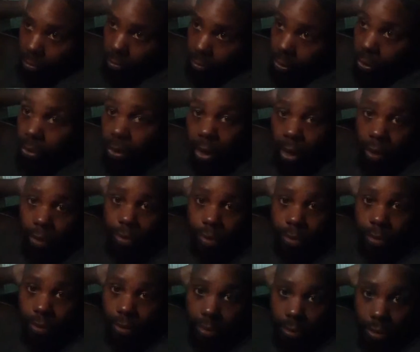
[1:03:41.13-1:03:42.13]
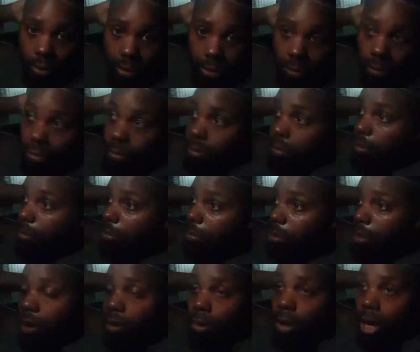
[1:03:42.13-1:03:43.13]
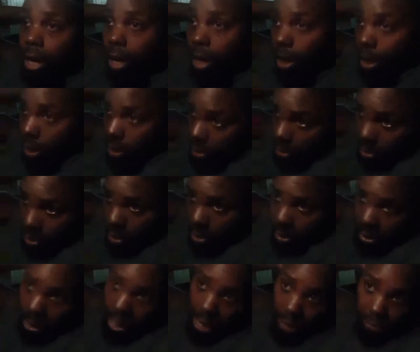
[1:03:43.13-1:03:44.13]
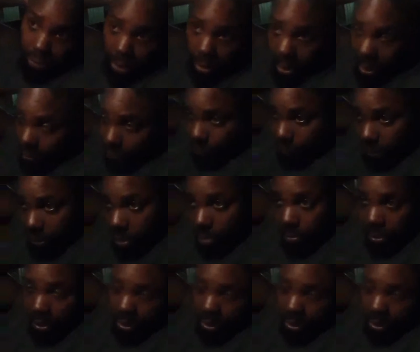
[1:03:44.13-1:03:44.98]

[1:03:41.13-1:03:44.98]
You know? So I would say for some of